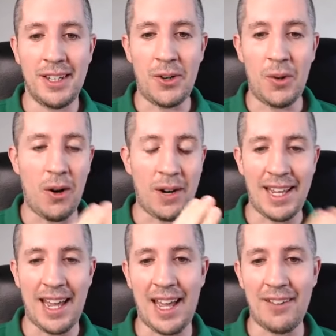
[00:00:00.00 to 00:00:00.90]
who already
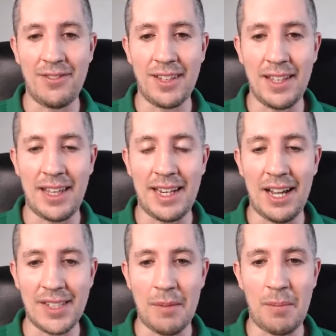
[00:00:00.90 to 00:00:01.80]
have the
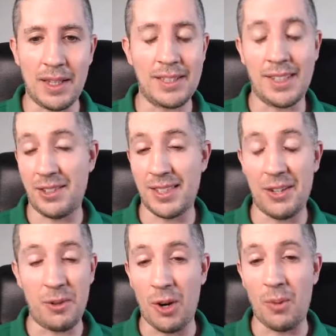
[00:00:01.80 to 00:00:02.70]
in-house capabilities, like you said,
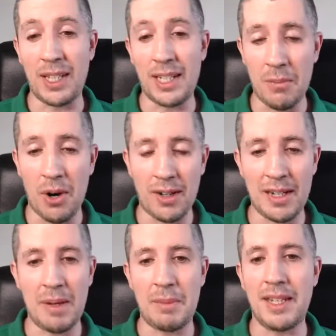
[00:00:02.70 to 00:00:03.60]
who don't really need
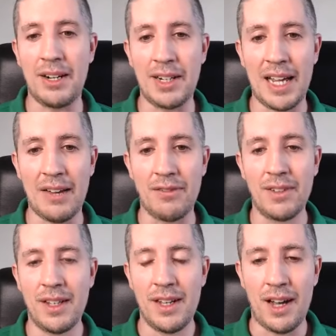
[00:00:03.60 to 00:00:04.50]
marketing? Maybe they already have
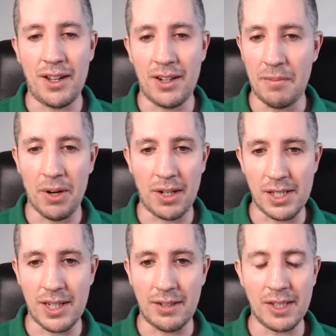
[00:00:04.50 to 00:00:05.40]
a good enough market
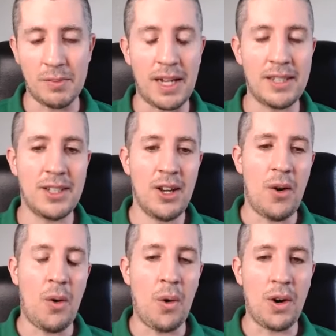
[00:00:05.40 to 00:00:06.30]
share in their space.
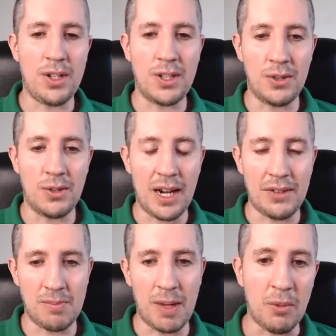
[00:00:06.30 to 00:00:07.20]
Or do you kind of
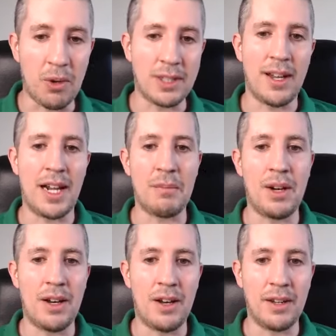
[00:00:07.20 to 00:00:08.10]
spend more time
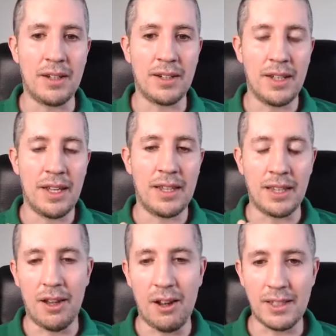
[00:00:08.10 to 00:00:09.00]
on the
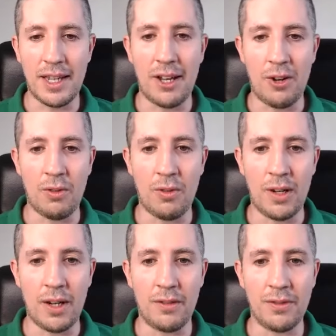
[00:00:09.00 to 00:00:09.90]
long tail
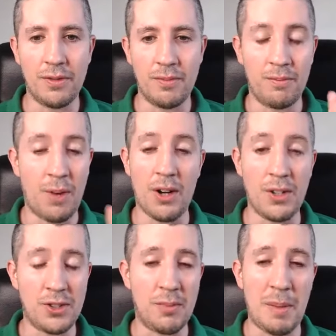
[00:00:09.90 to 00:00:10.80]
of
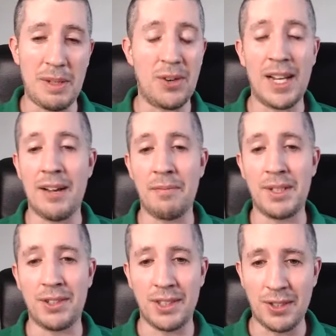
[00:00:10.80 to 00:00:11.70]
partners who maybe don't have
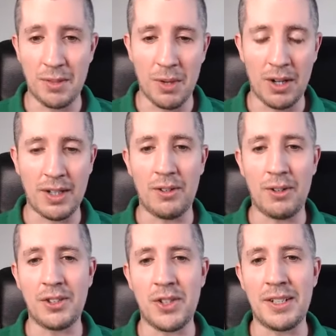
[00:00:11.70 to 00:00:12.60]
particularly good marketing or
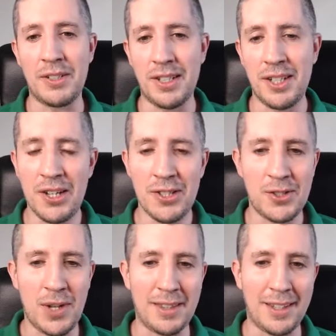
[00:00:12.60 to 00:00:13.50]
are trying to
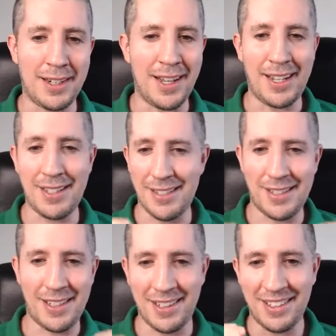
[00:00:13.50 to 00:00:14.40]
strengthen it? I guess it's
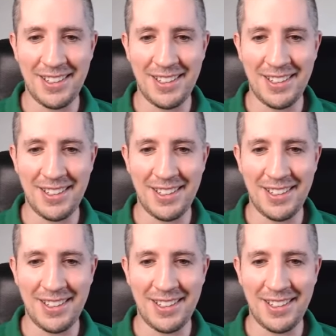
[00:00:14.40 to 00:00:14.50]
a